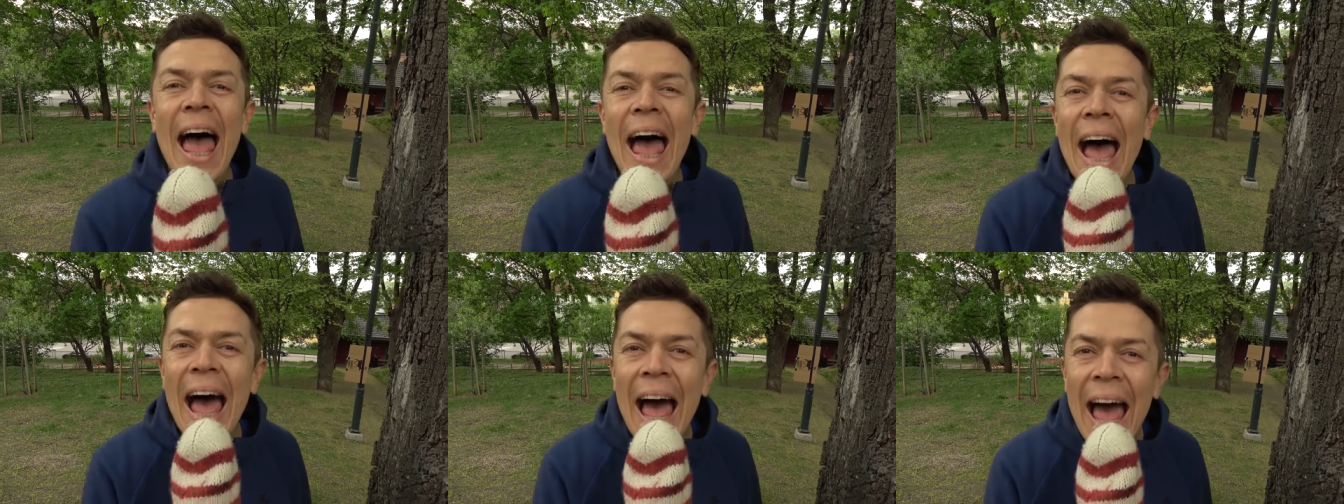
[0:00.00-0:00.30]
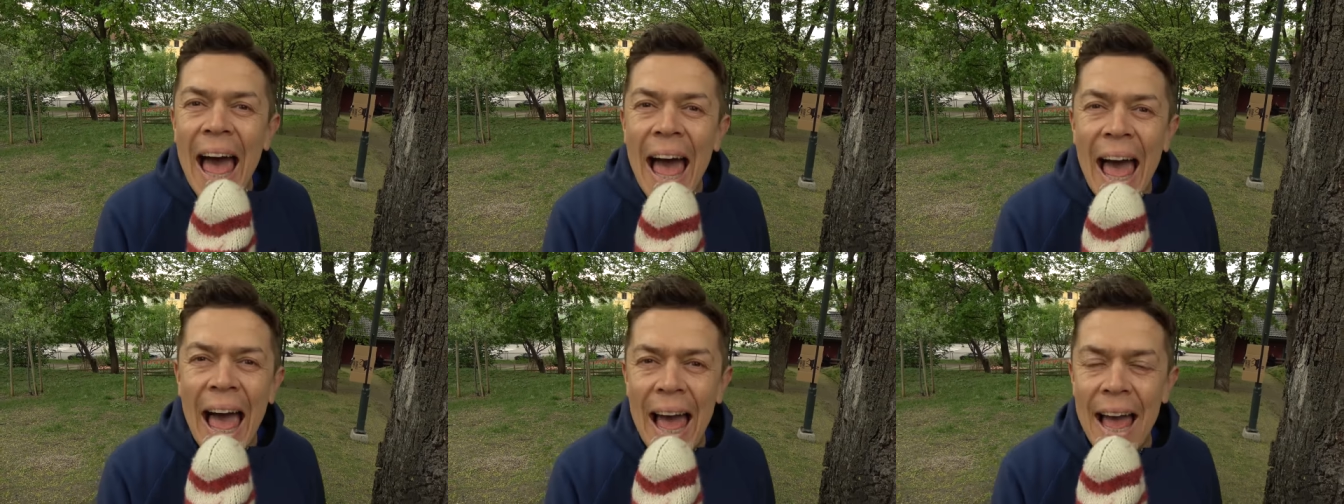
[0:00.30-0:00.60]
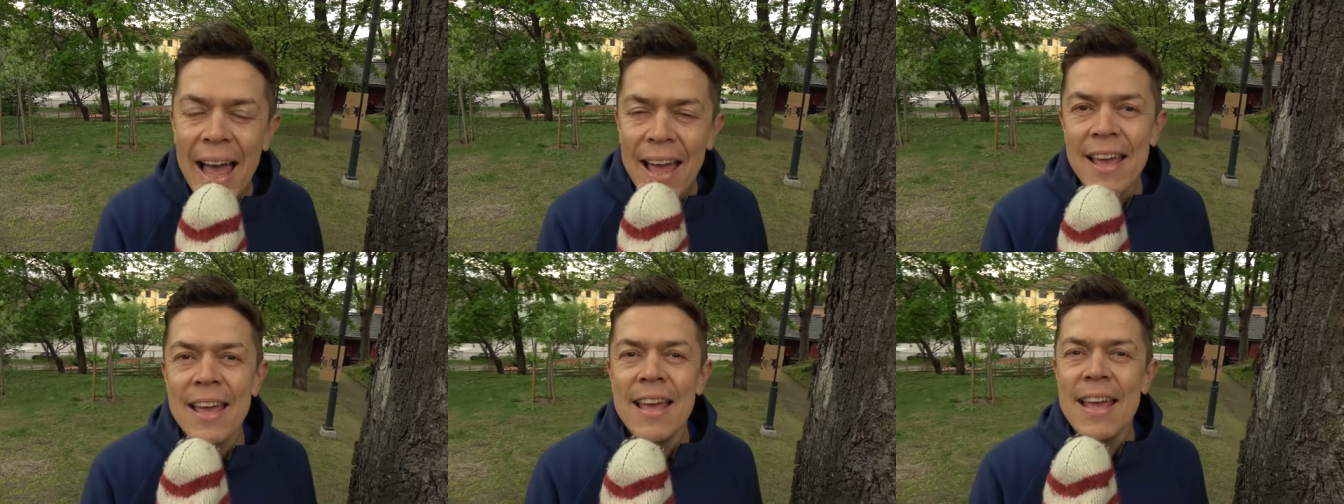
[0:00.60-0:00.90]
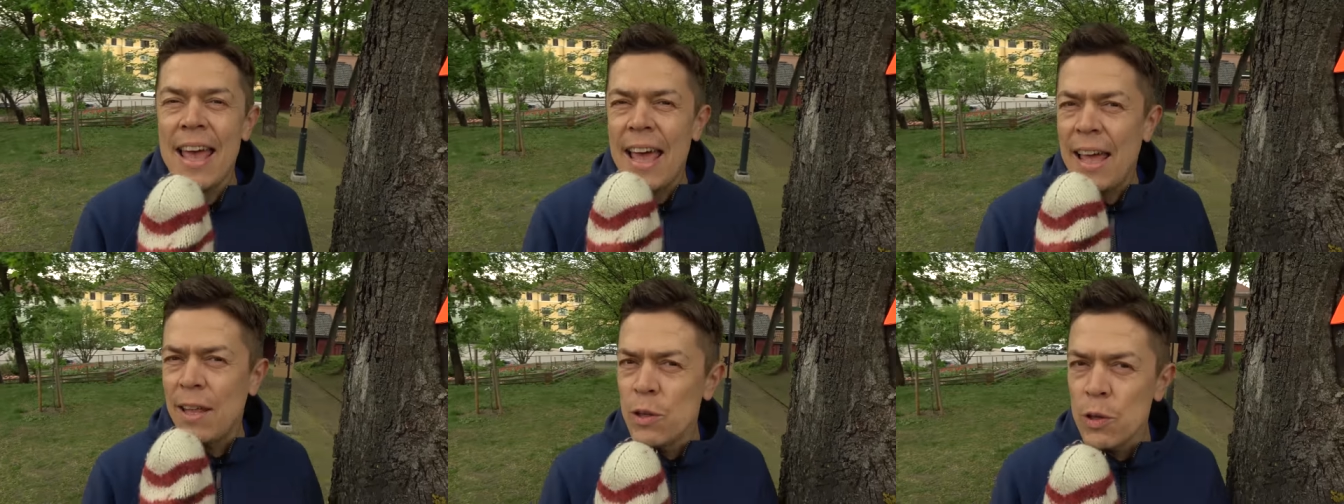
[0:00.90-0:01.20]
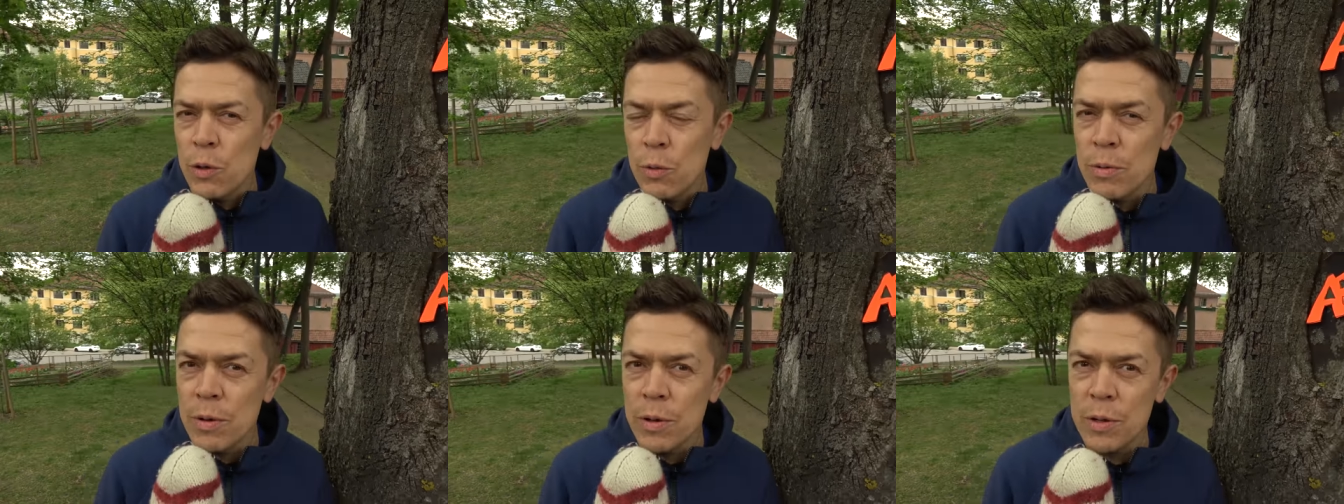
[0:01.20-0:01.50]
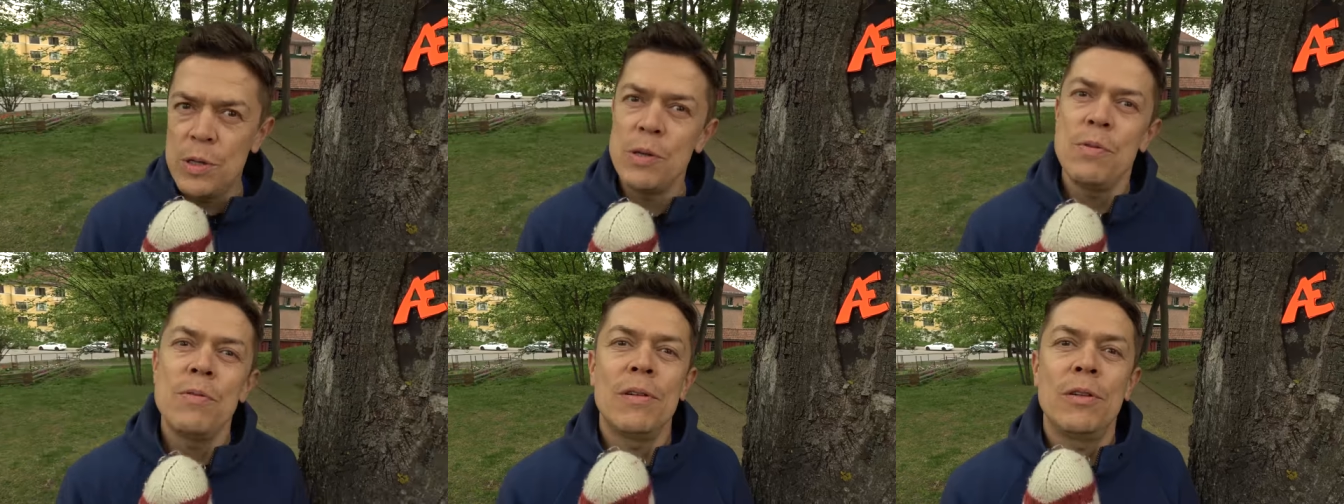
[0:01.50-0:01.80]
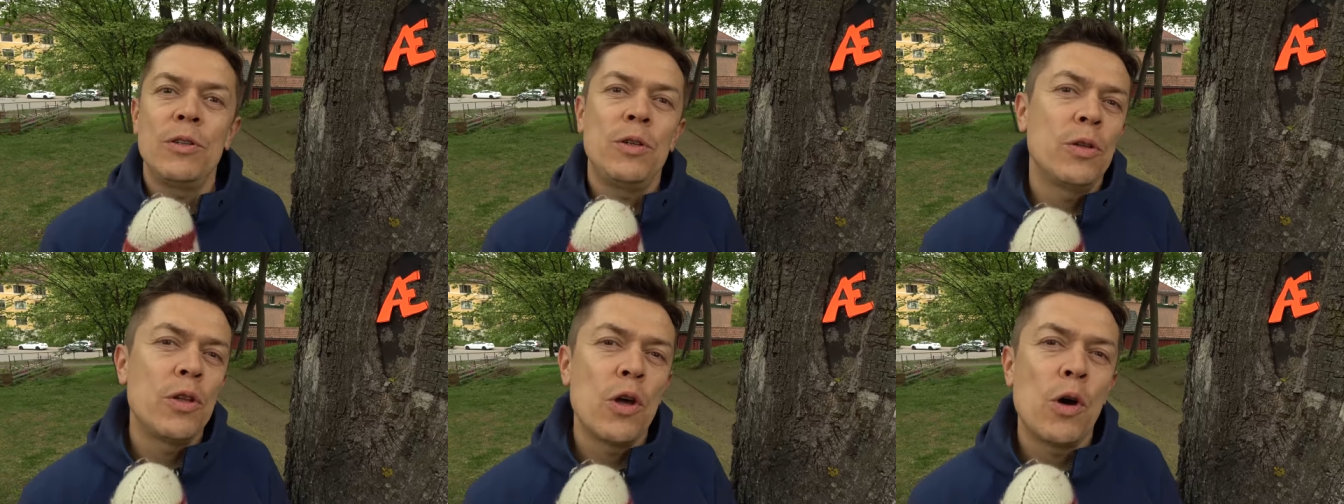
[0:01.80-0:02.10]
Ah. And you
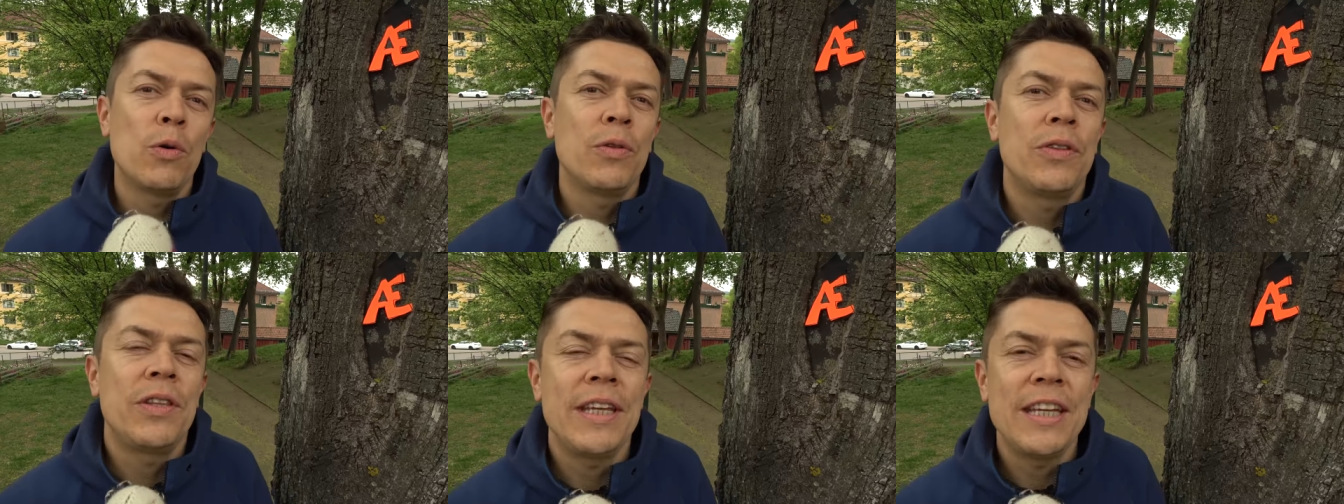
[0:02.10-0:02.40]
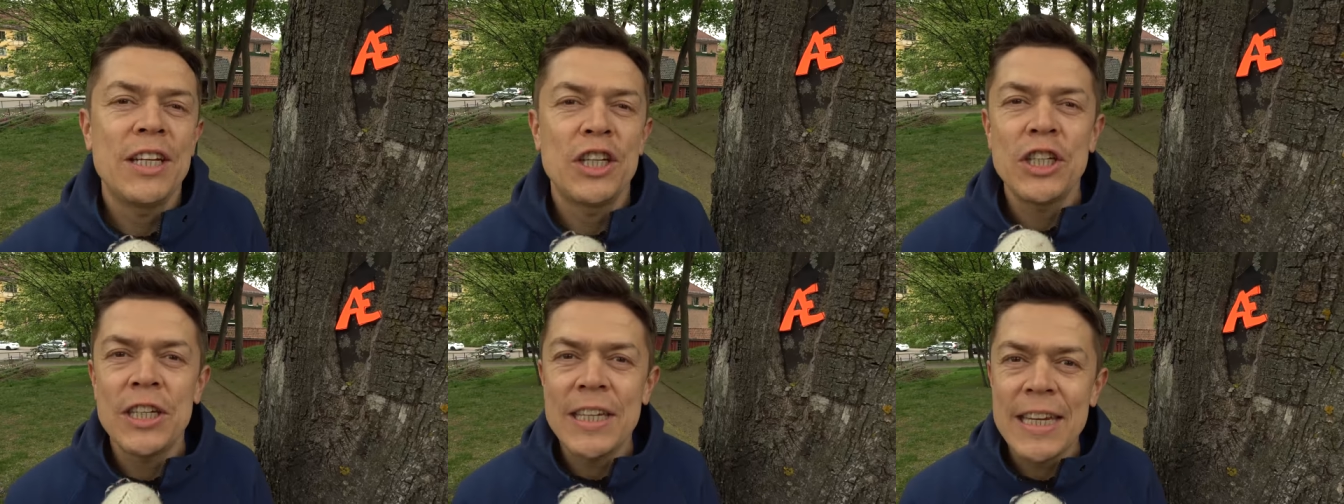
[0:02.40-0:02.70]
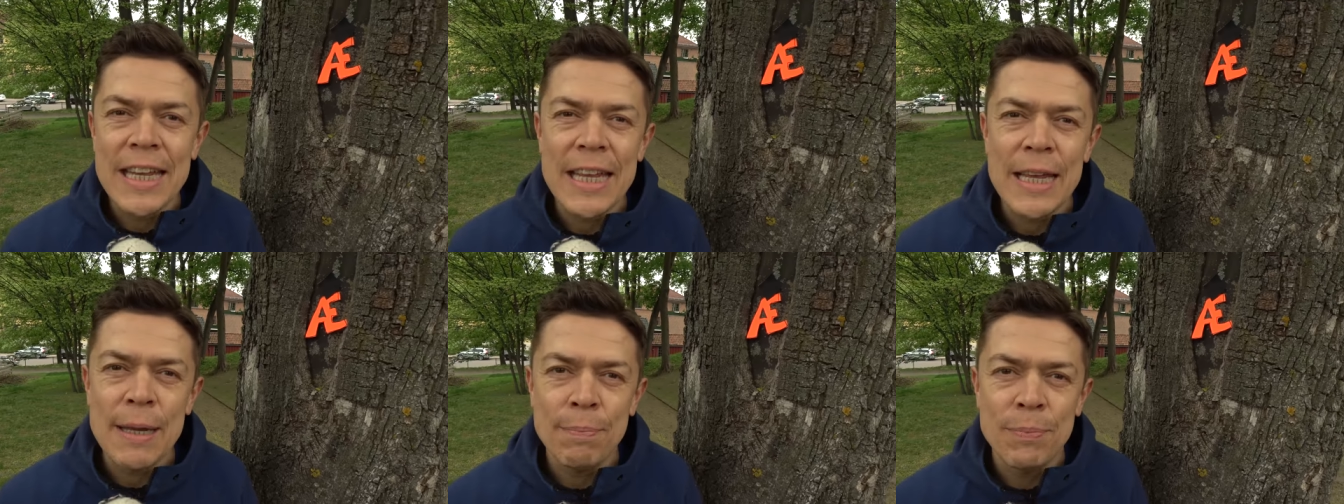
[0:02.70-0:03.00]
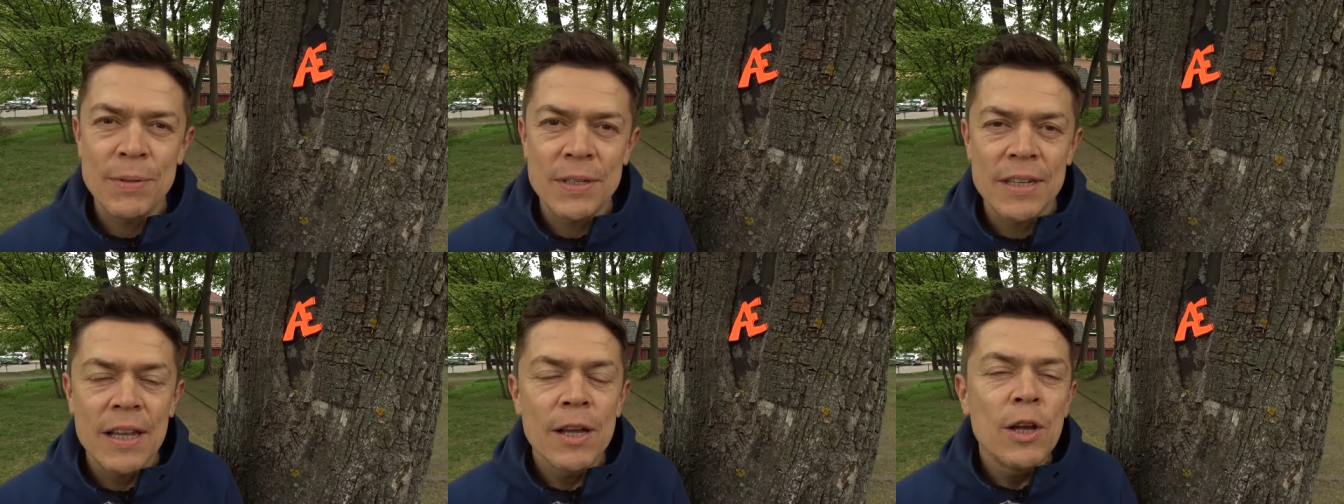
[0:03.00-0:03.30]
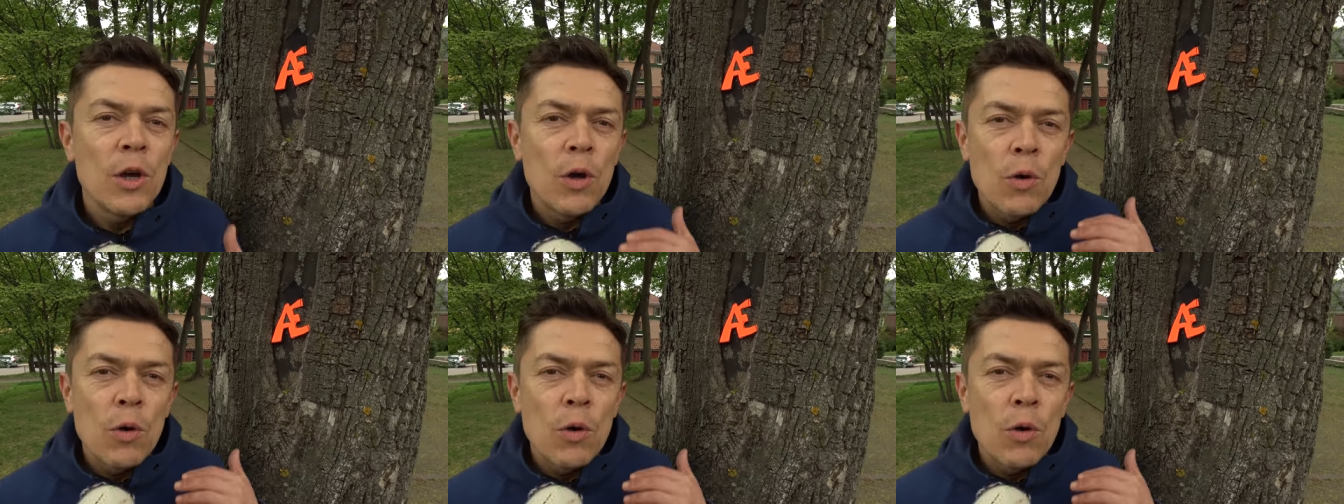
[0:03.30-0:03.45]
you you know the sheeps,